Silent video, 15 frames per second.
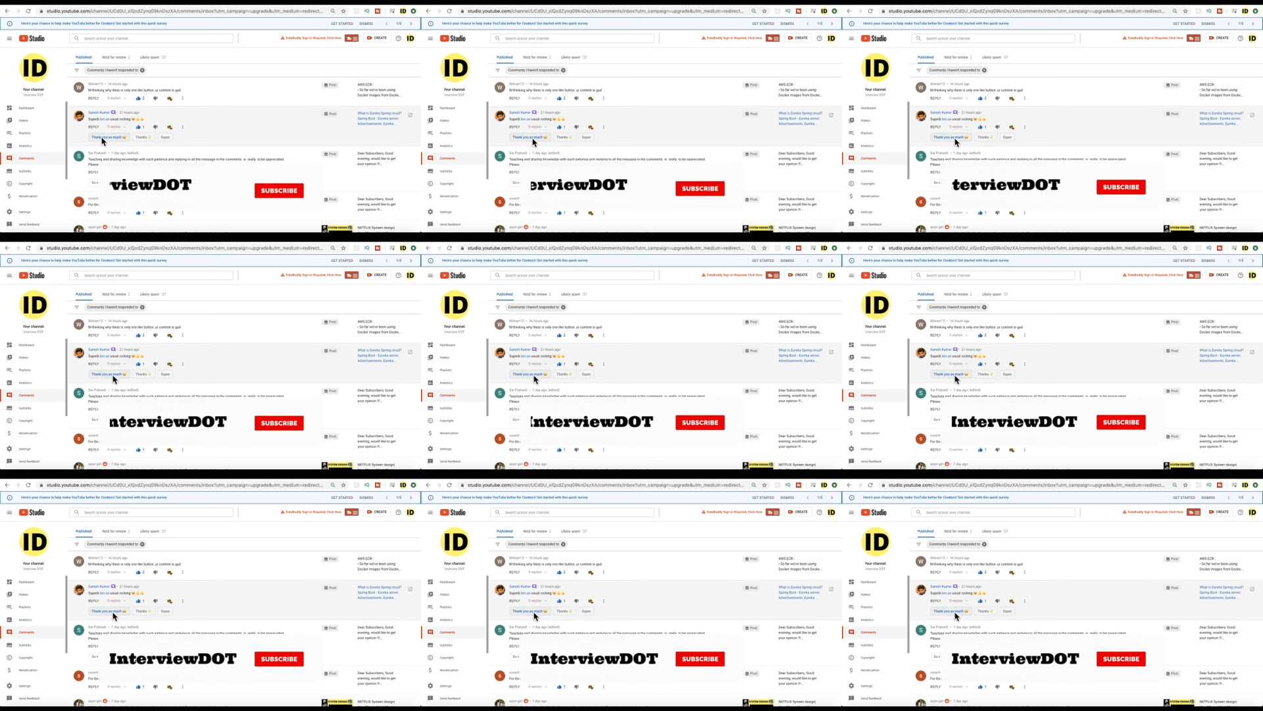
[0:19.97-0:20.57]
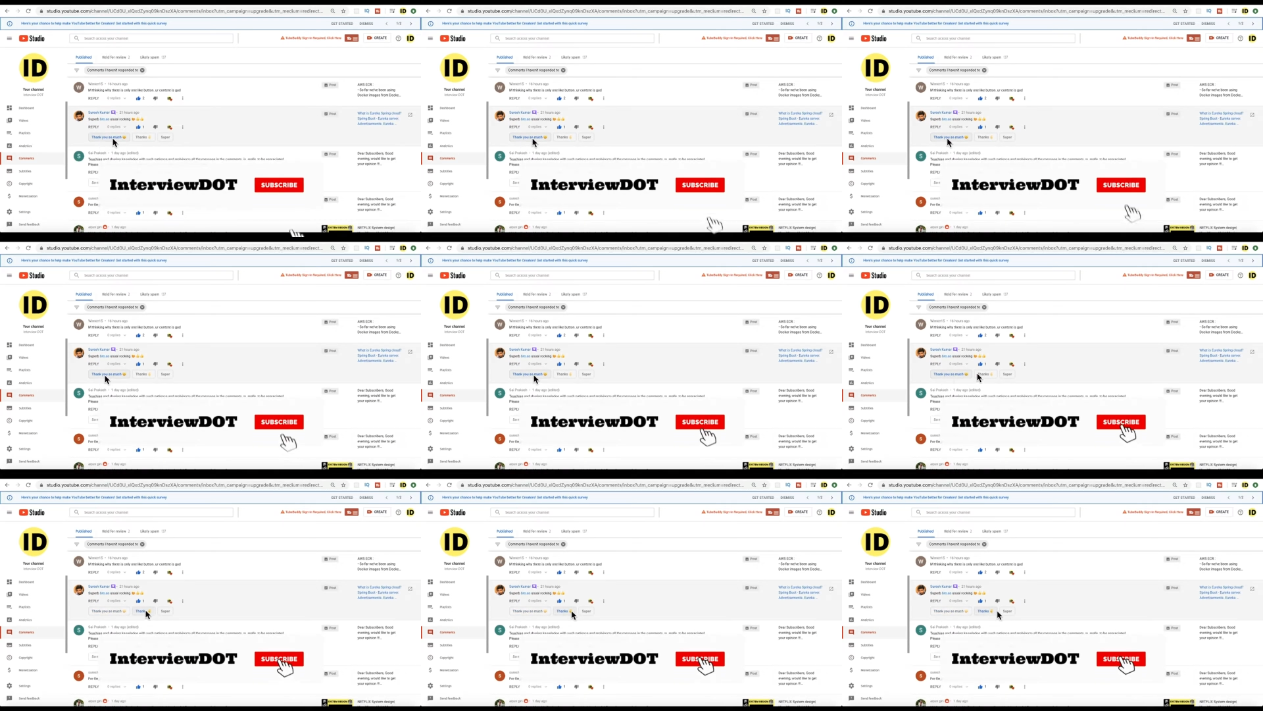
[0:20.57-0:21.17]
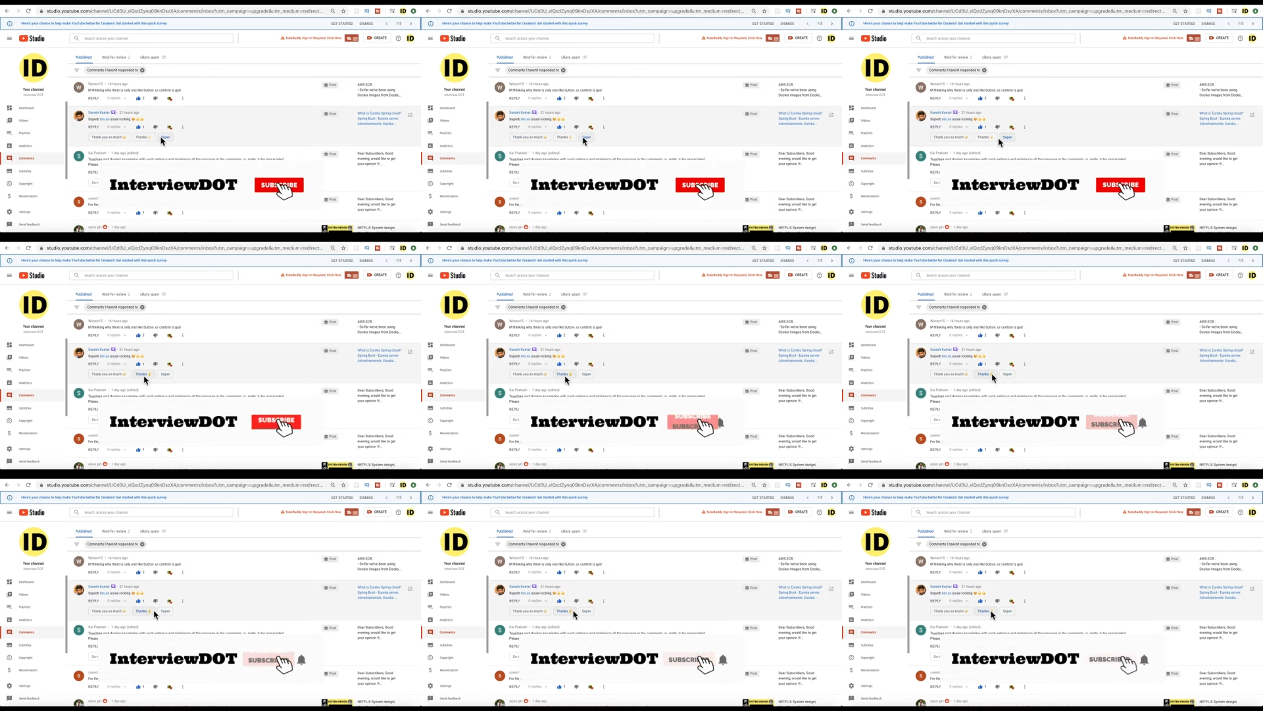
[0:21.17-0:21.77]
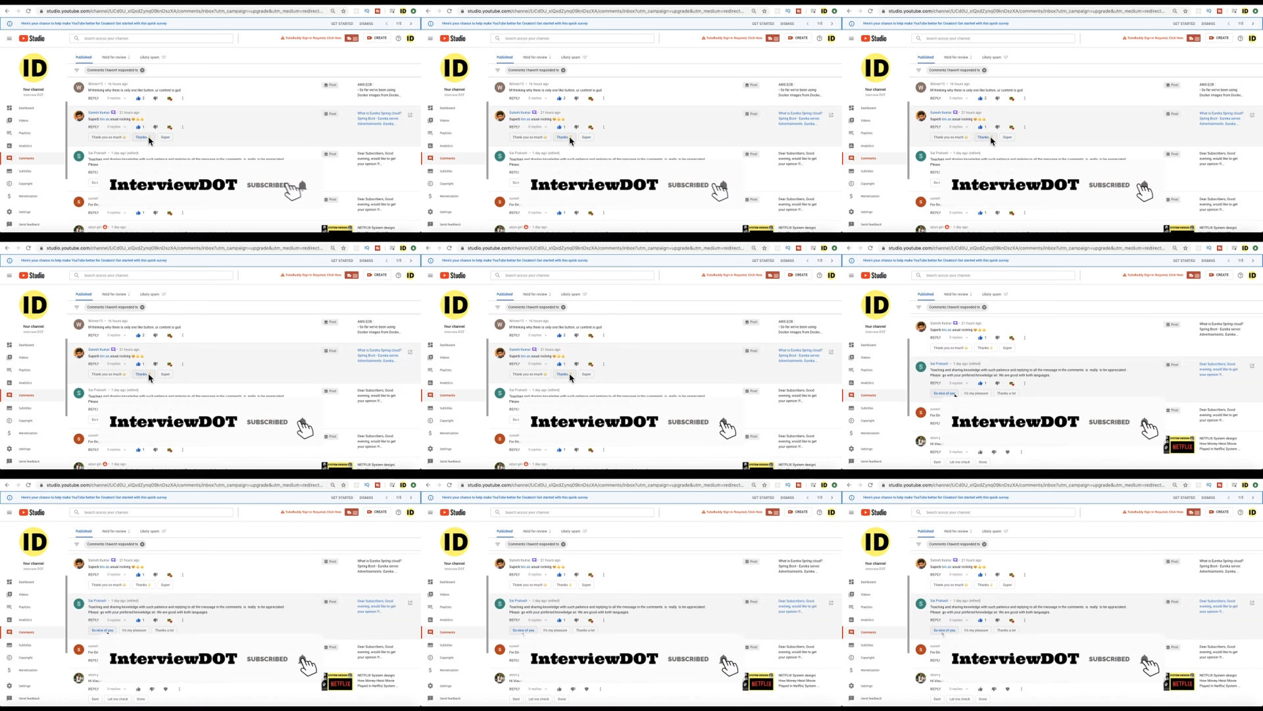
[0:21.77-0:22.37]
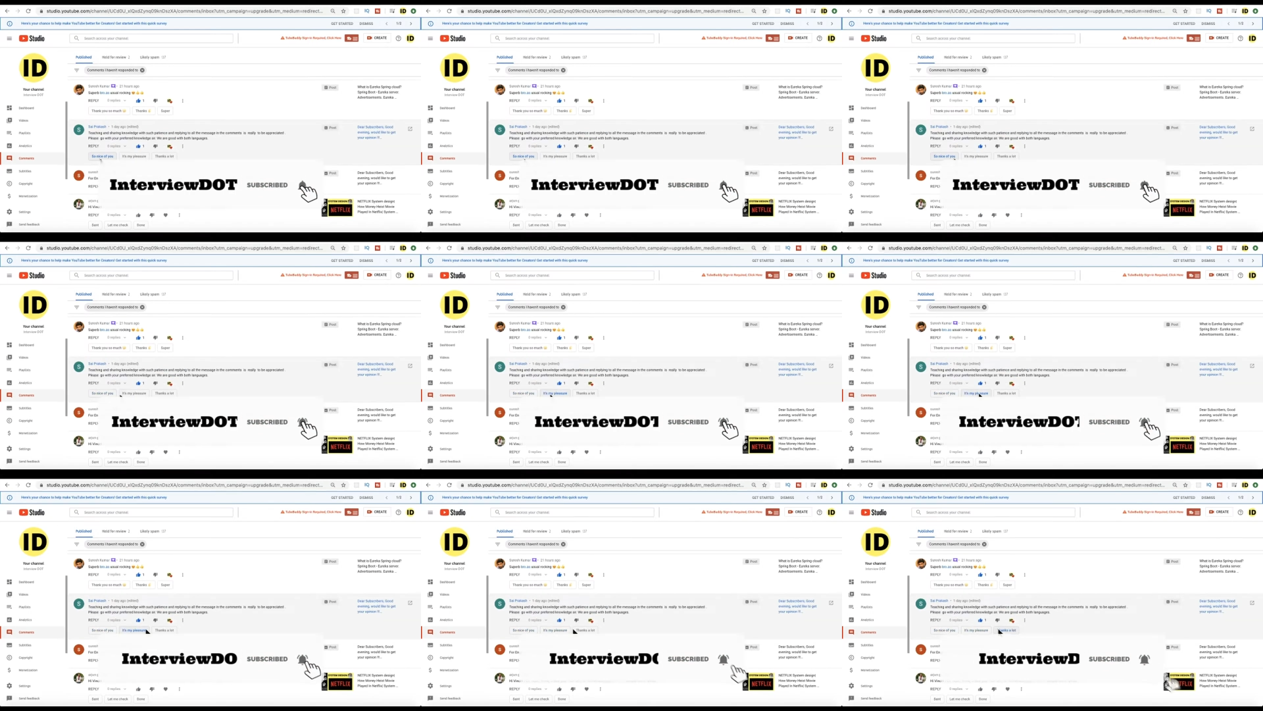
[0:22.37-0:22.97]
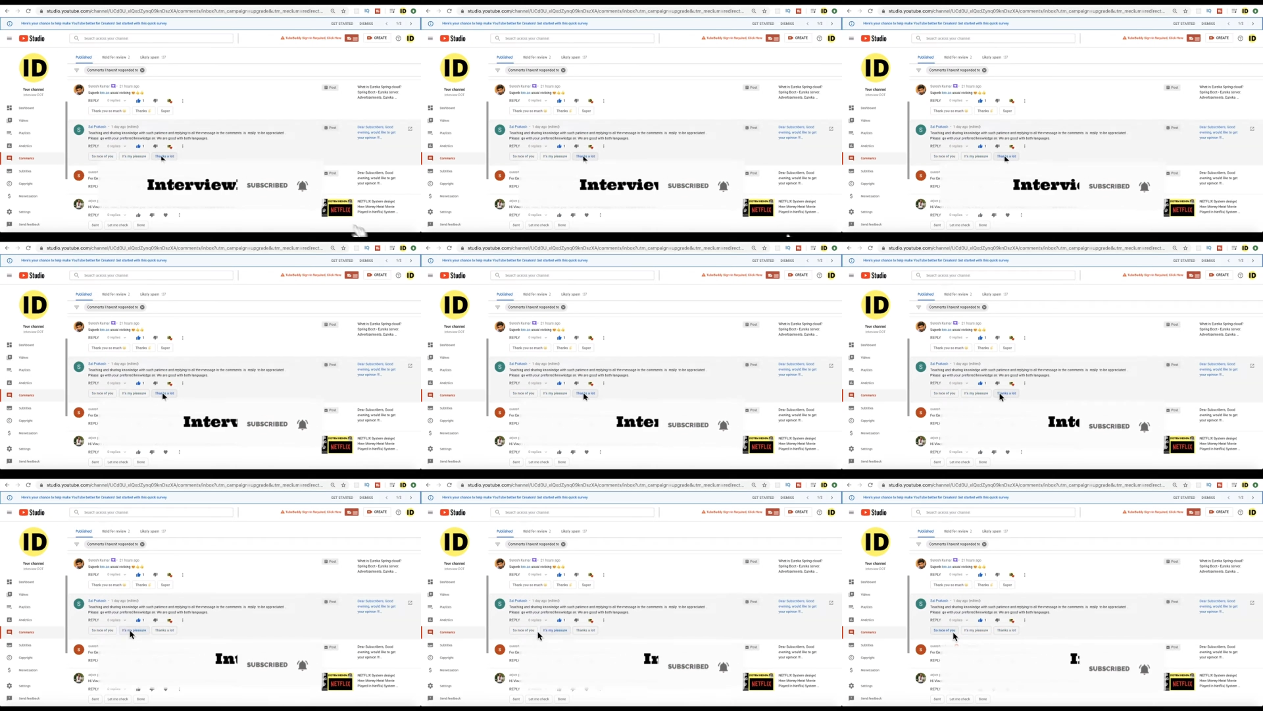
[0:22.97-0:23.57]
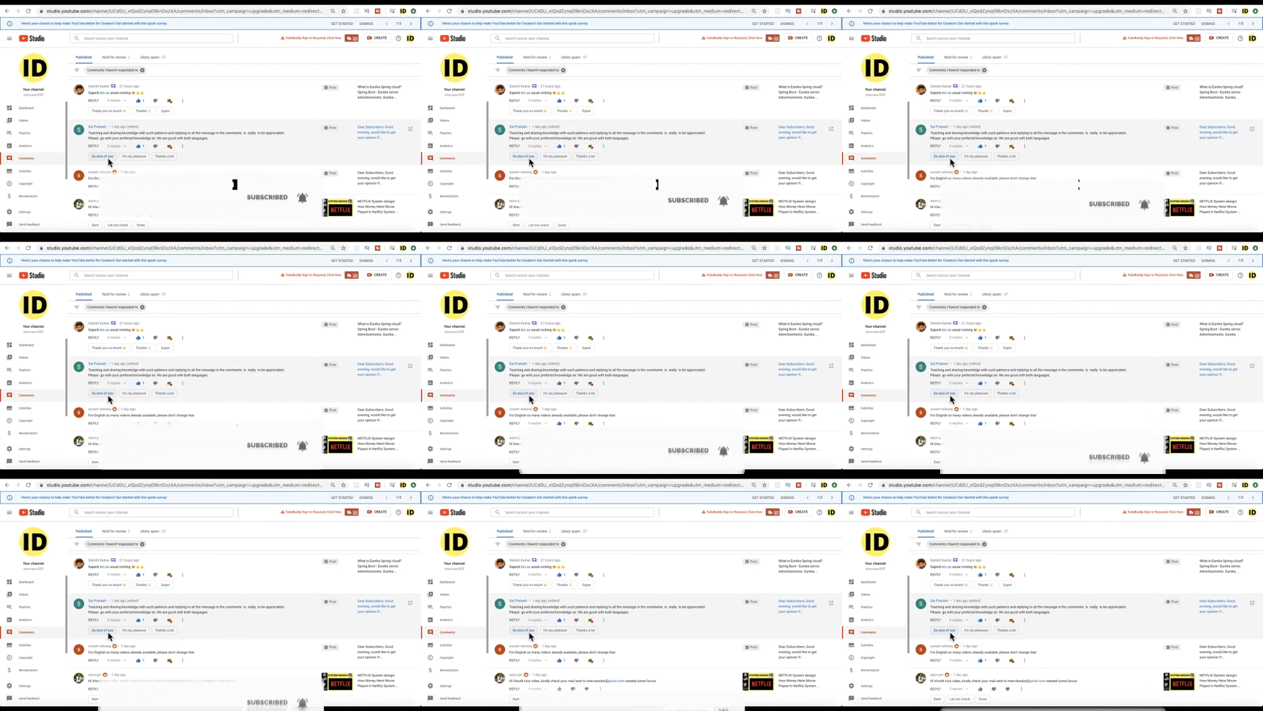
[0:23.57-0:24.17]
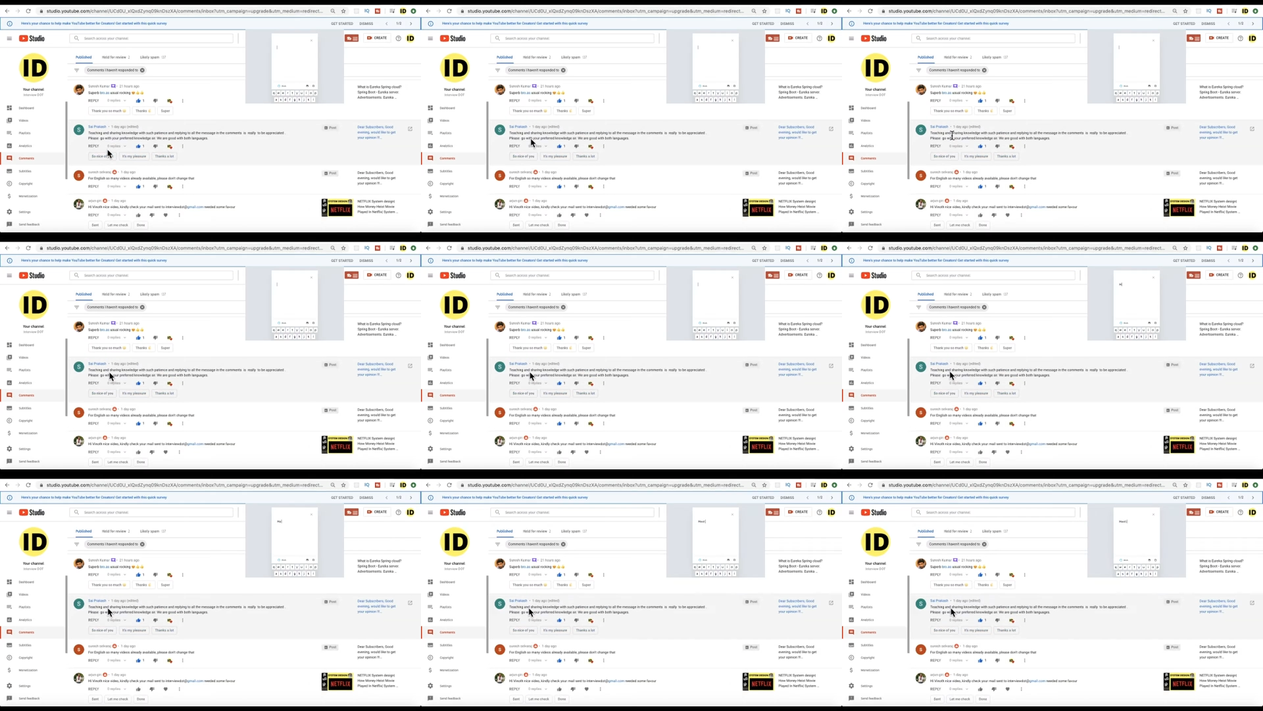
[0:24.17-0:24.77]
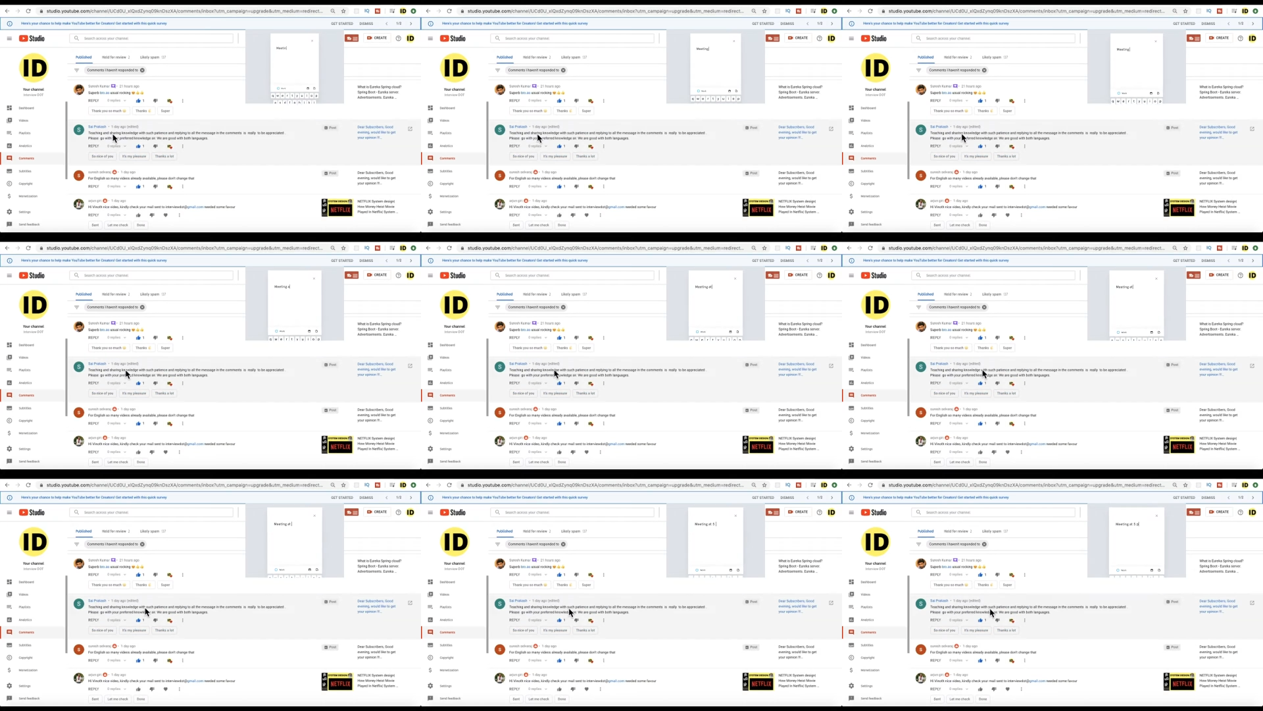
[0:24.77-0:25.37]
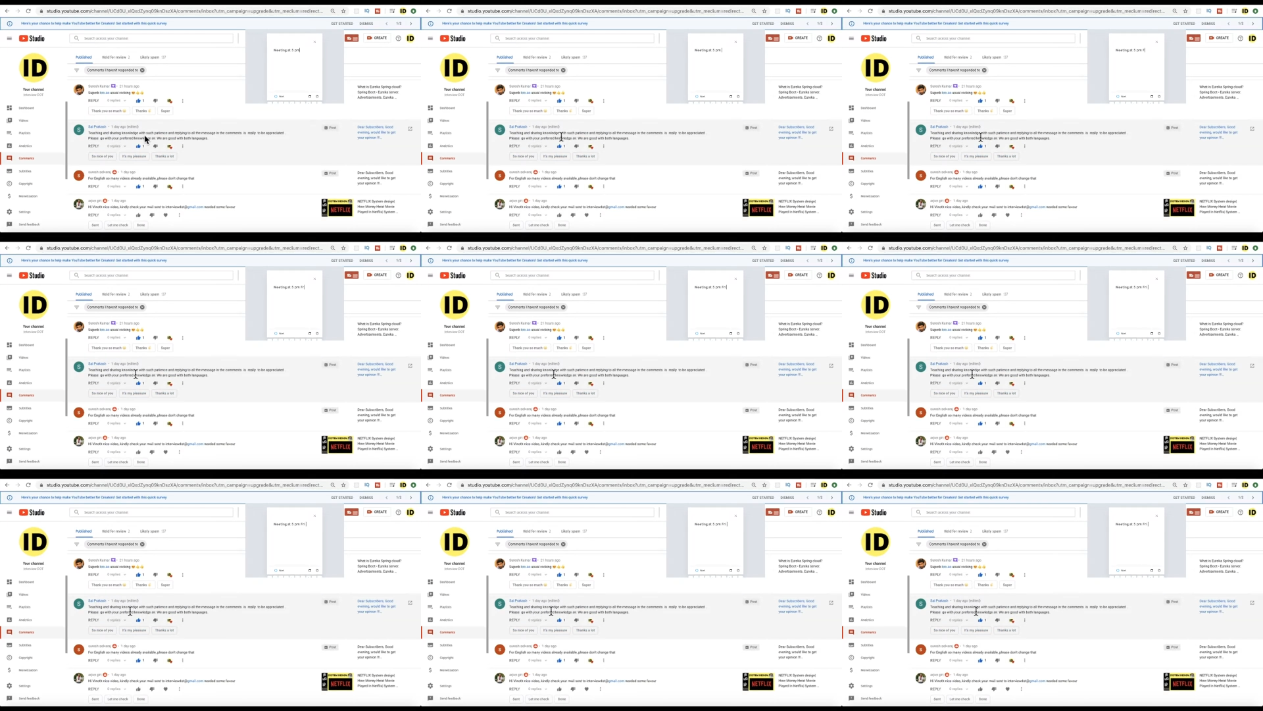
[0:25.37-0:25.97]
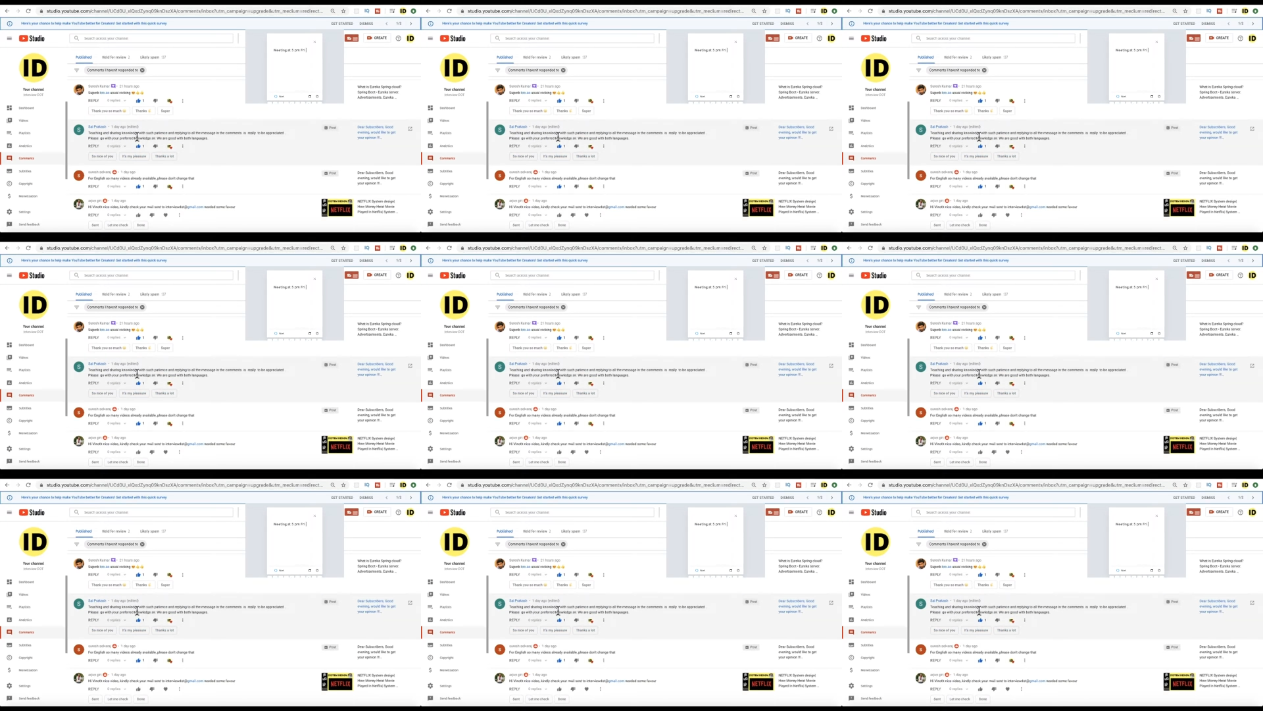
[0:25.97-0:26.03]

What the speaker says: No face is visible, so there are no lips to read.